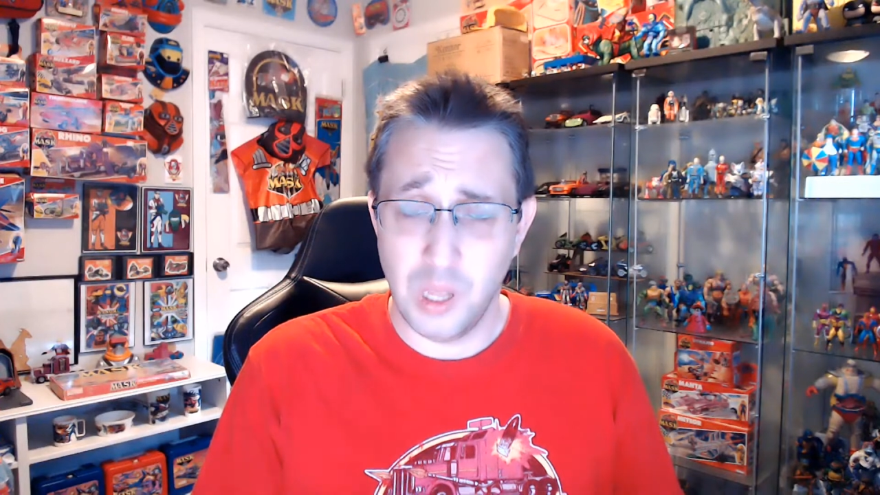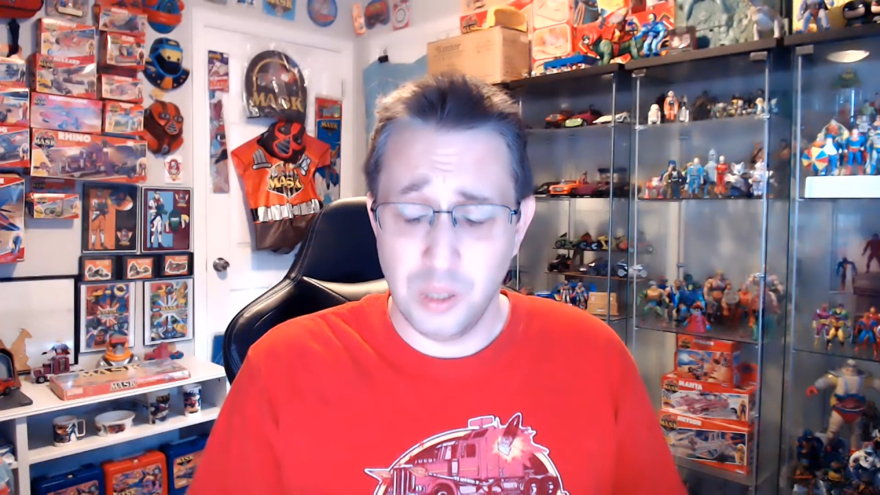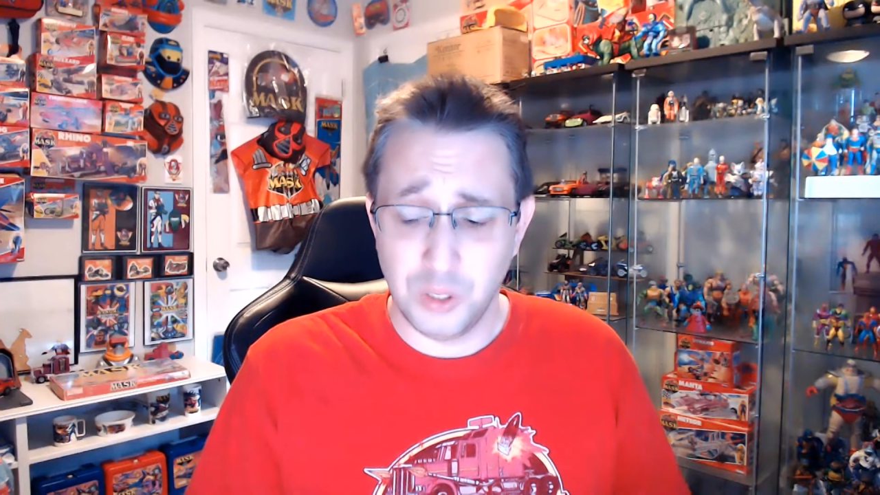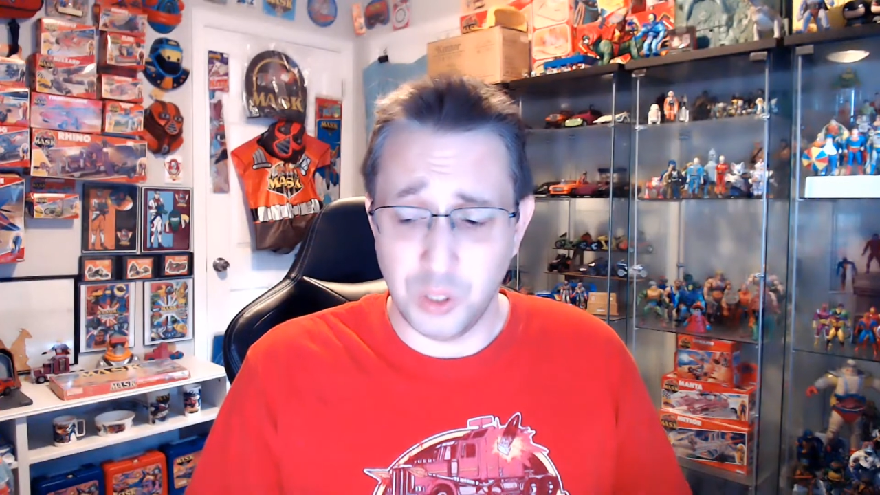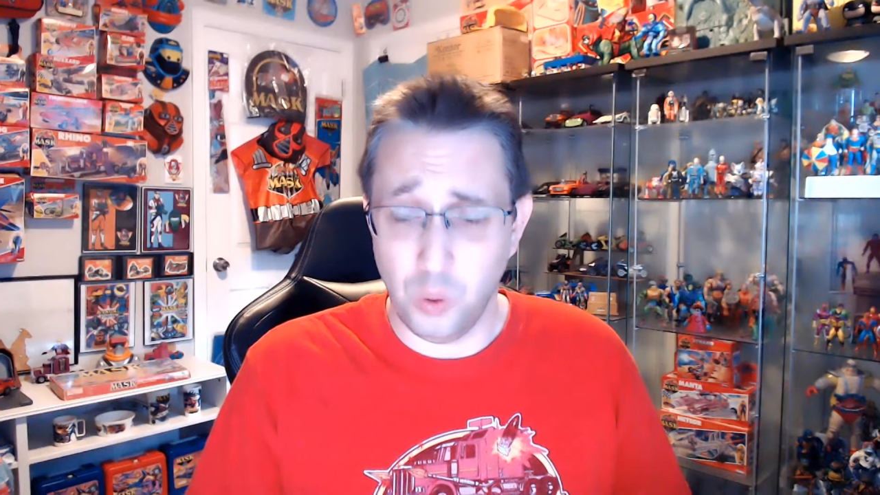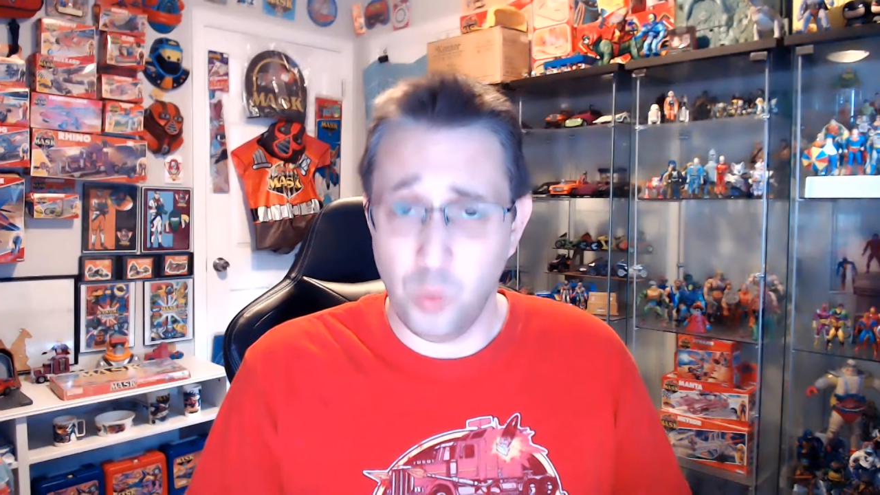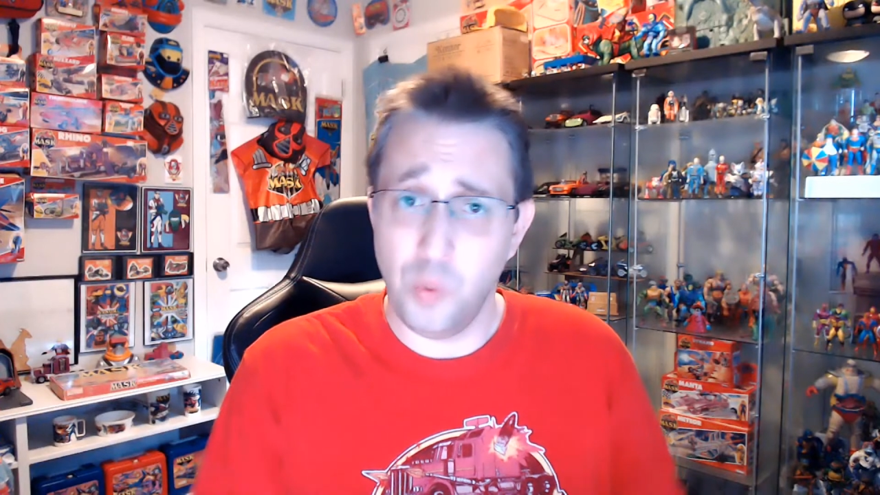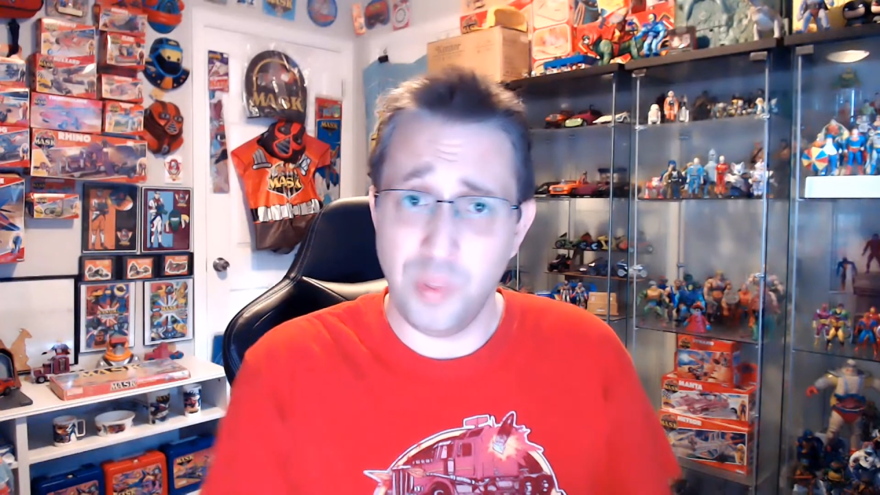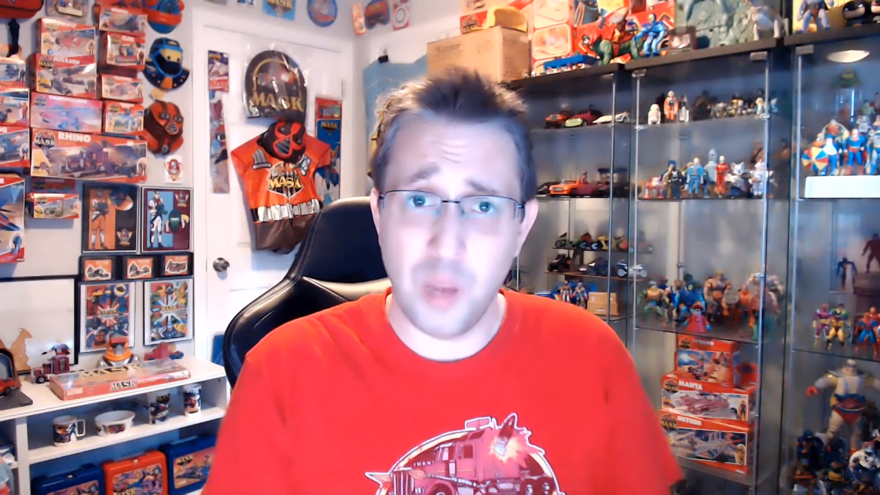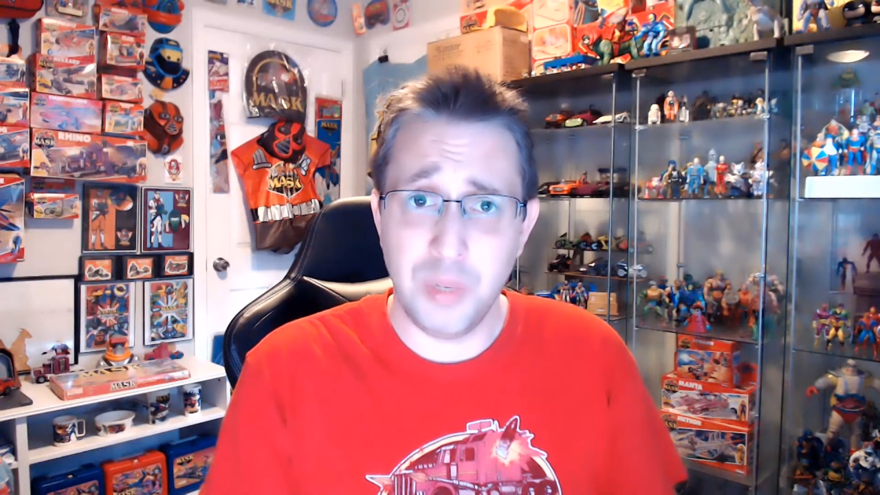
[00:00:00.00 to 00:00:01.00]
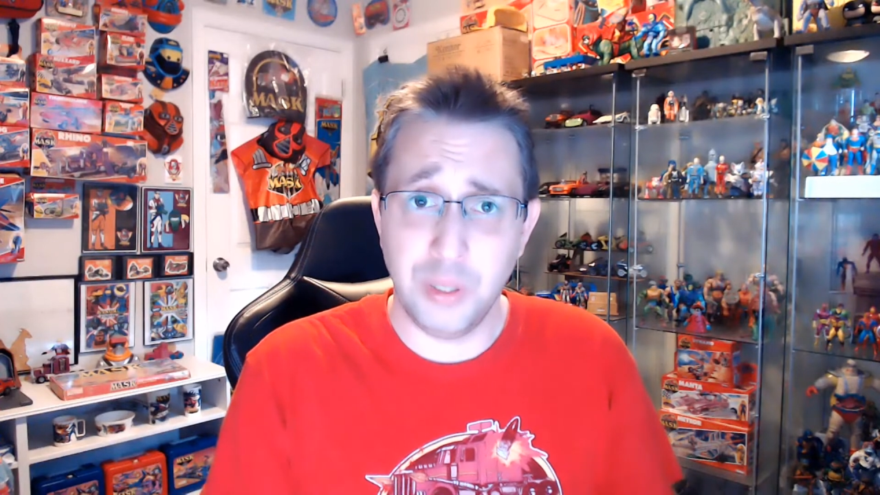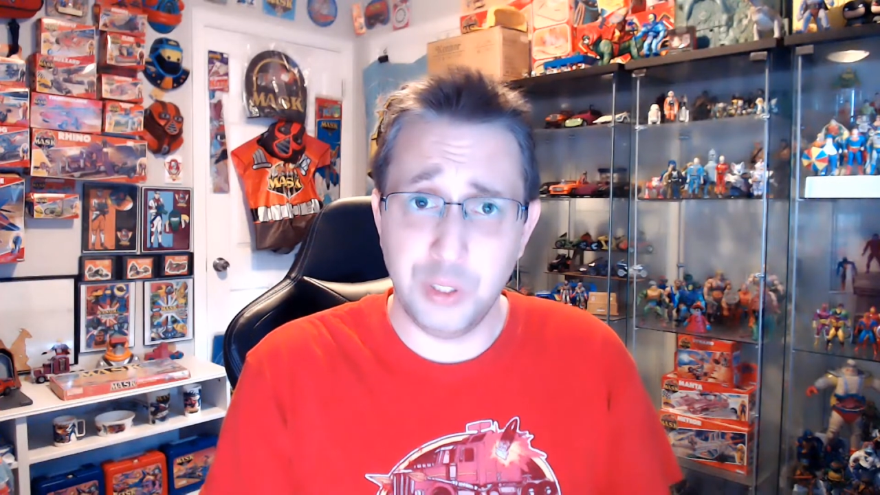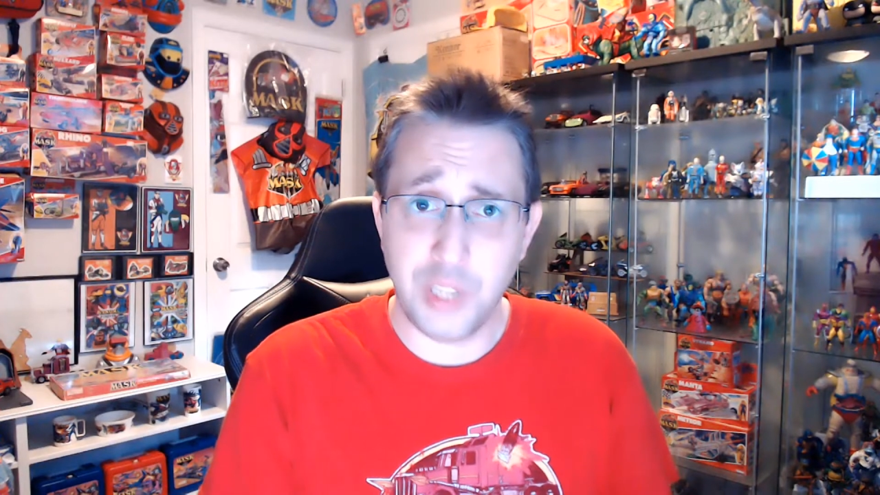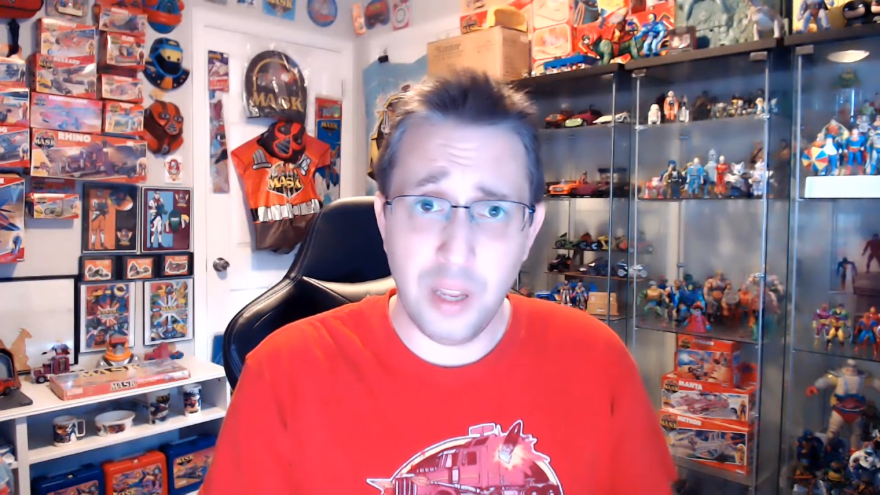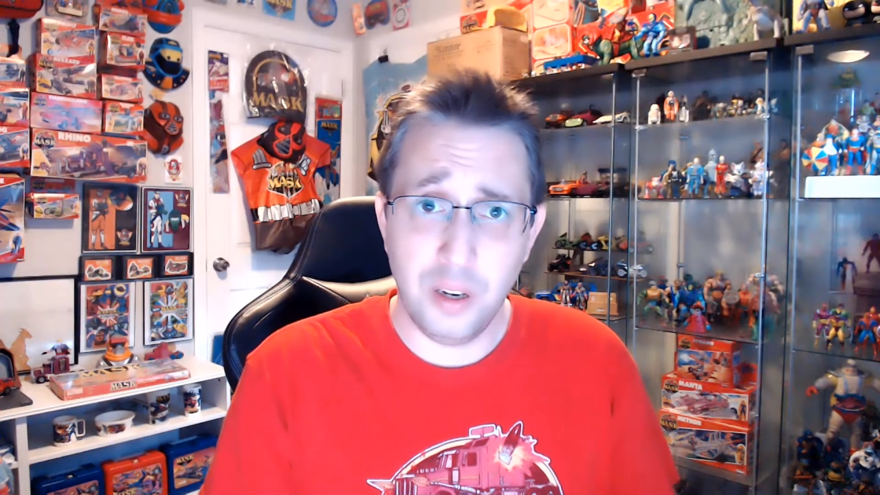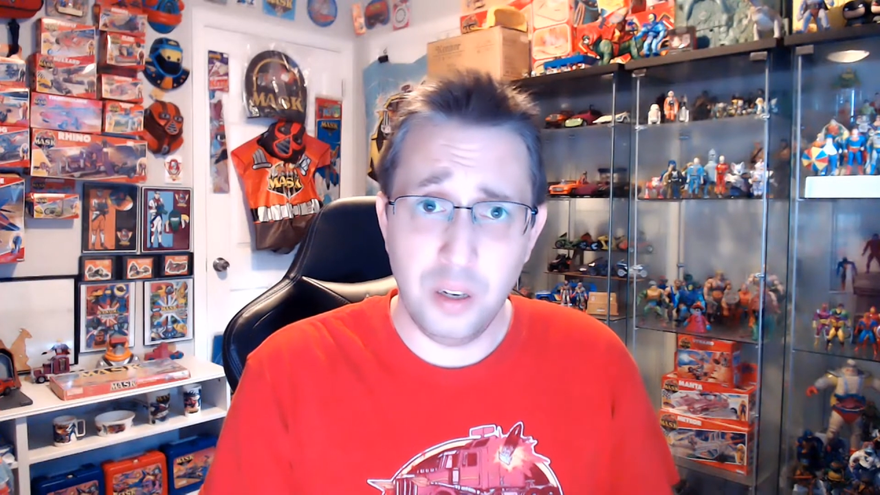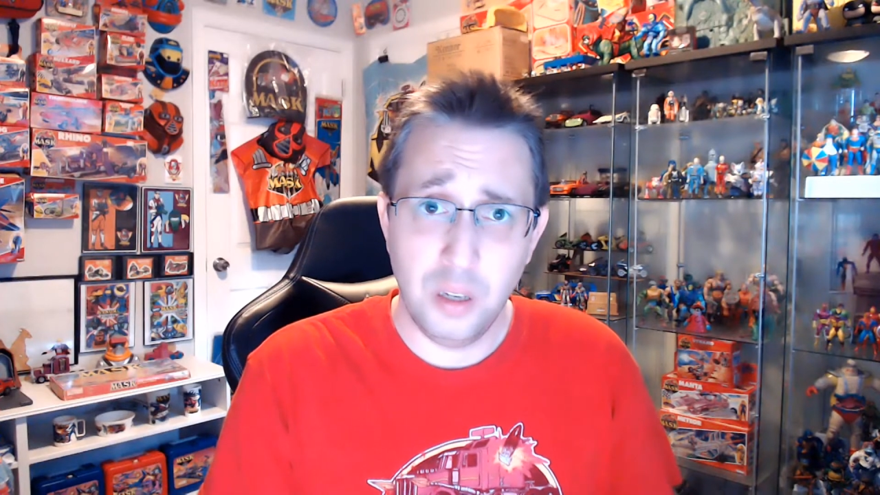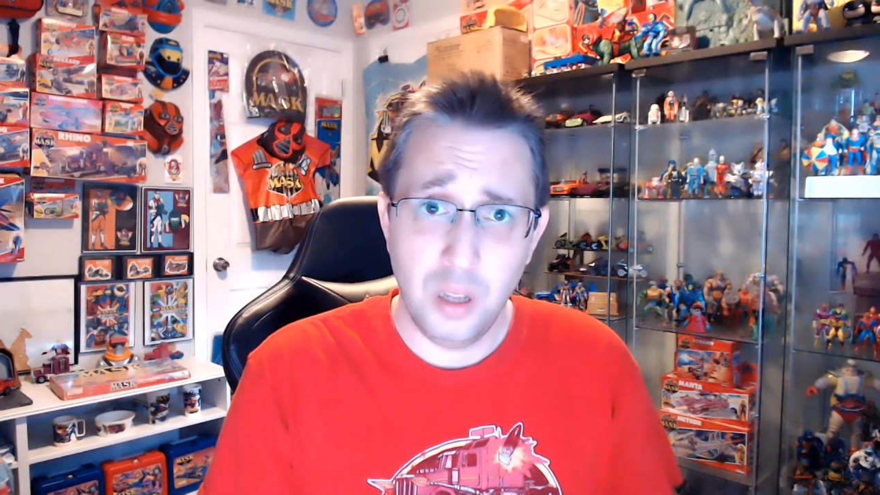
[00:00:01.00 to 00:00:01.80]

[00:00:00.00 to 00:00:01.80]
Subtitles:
So with that being said,